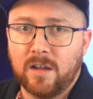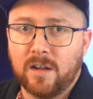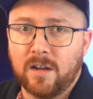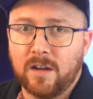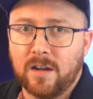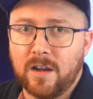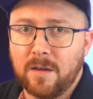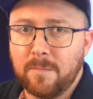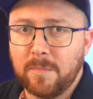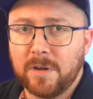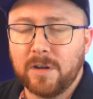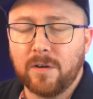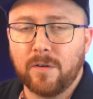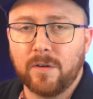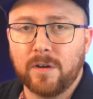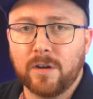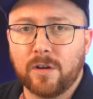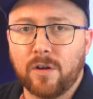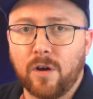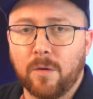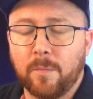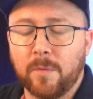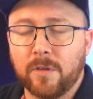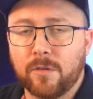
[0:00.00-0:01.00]
let me know in
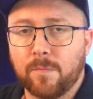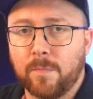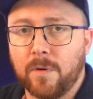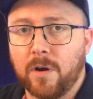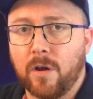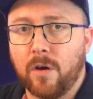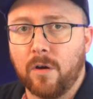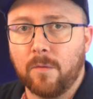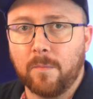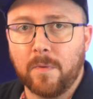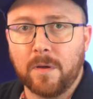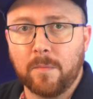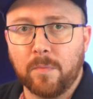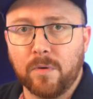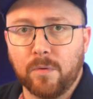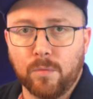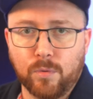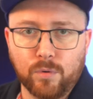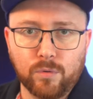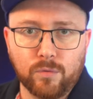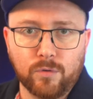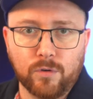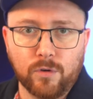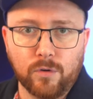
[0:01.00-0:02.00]
the comments below, and maybe
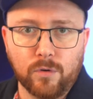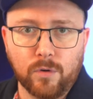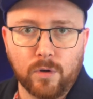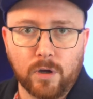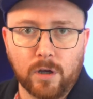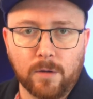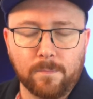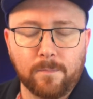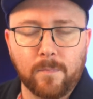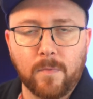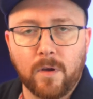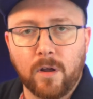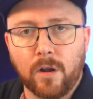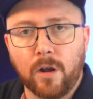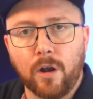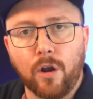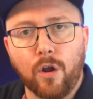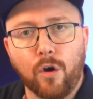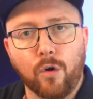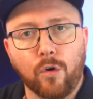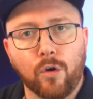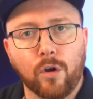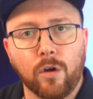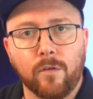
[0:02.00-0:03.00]
we'll do a
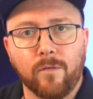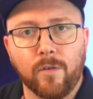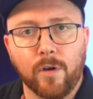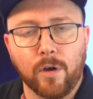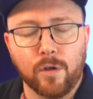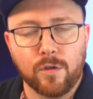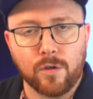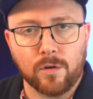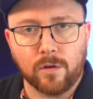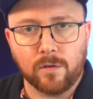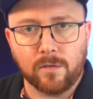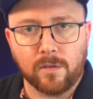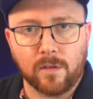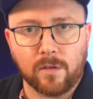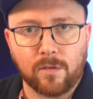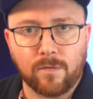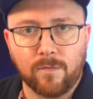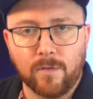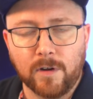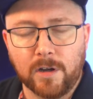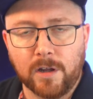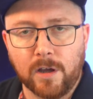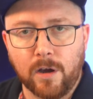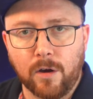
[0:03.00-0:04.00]
longer version of this
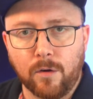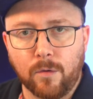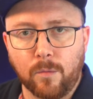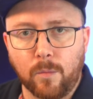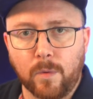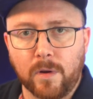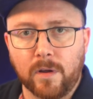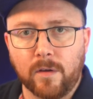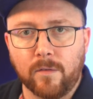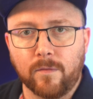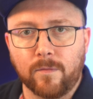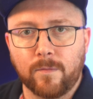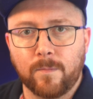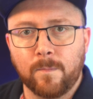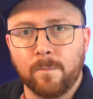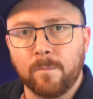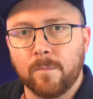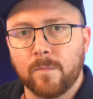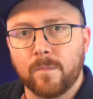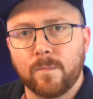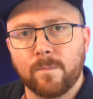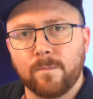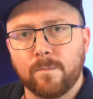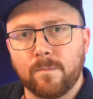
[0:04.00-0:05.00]
video with
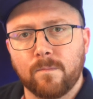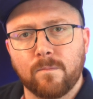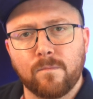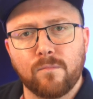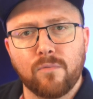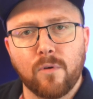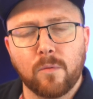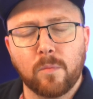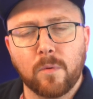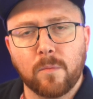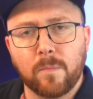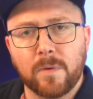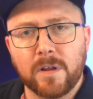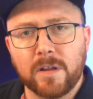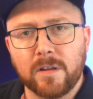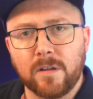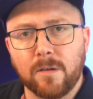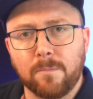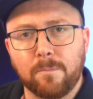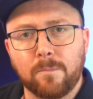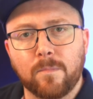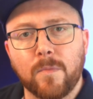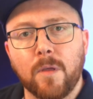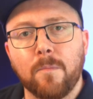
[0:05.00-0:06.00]
probably
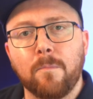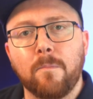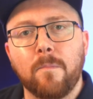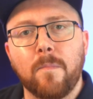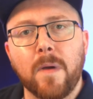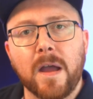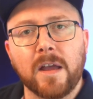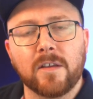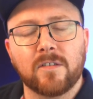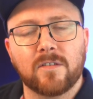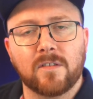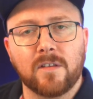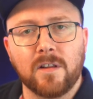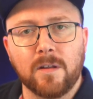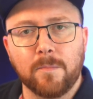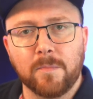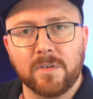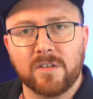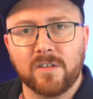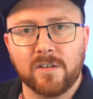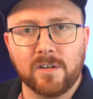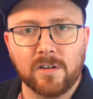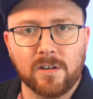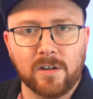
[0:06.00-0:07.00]
the best
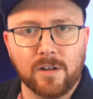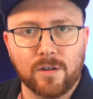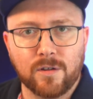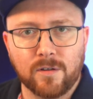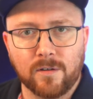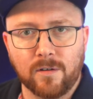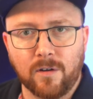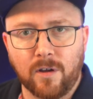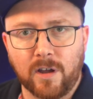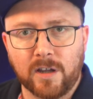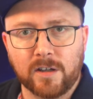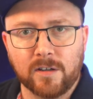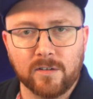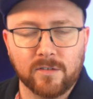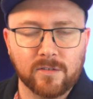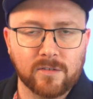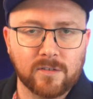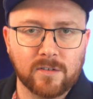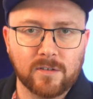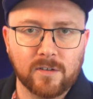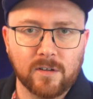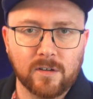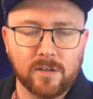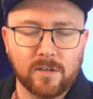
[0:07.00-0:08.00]
limited edition
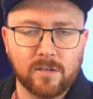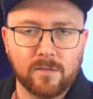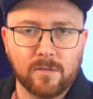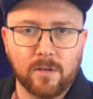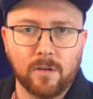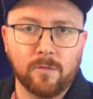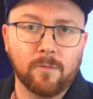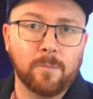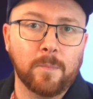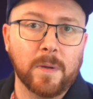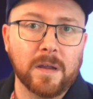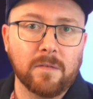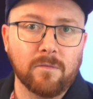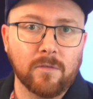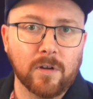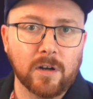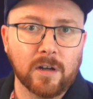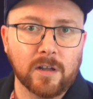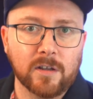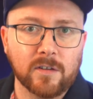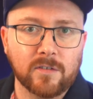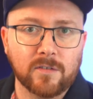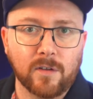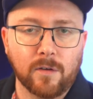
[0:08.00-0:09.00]
Leicas that have been
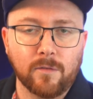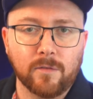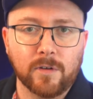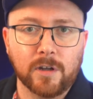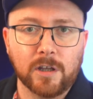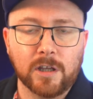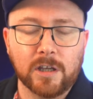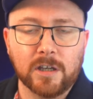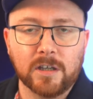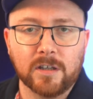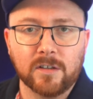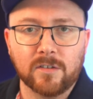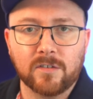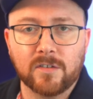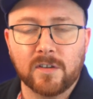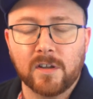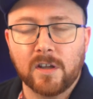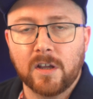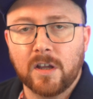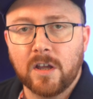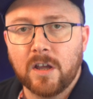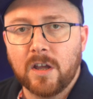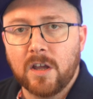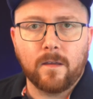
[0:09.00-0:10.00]
released over the years.
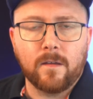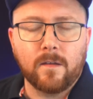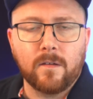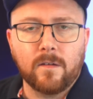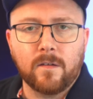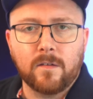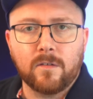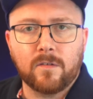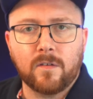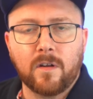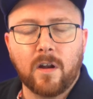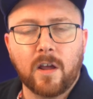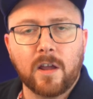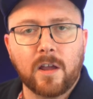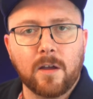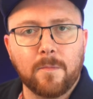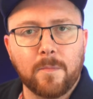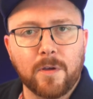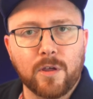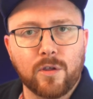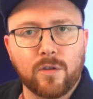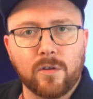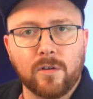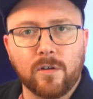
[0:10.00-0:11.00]
So like I
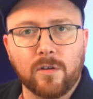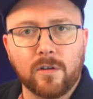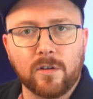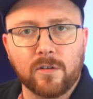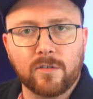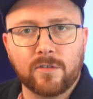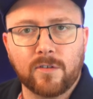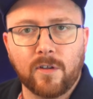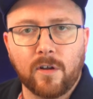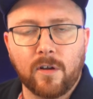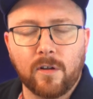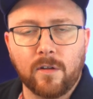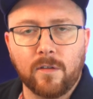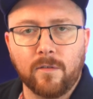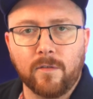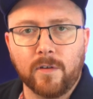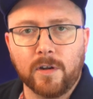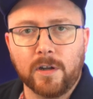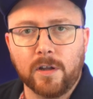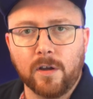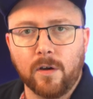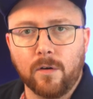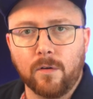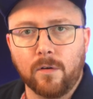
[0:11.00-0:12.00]
mentioned at the start of the
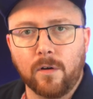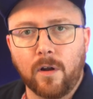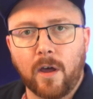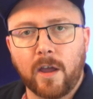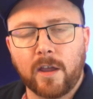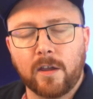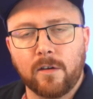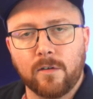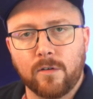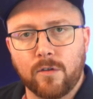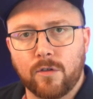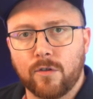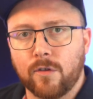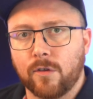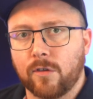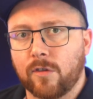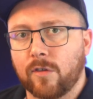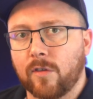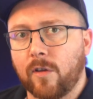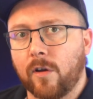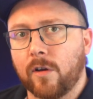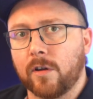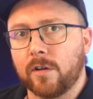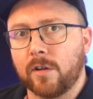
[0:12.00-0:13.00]
video, Leica has
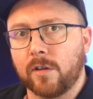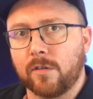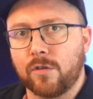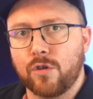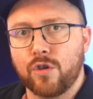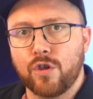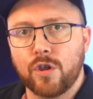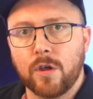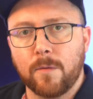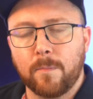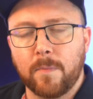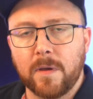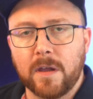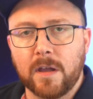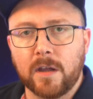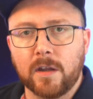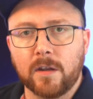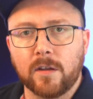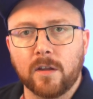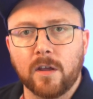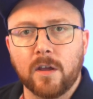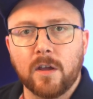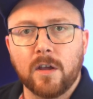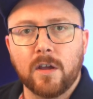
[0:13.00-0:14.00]
just started
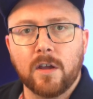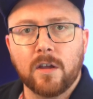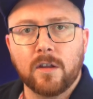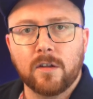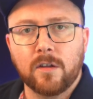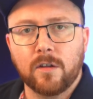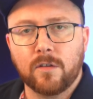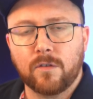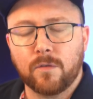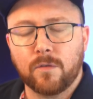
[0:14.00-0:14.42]
shipping the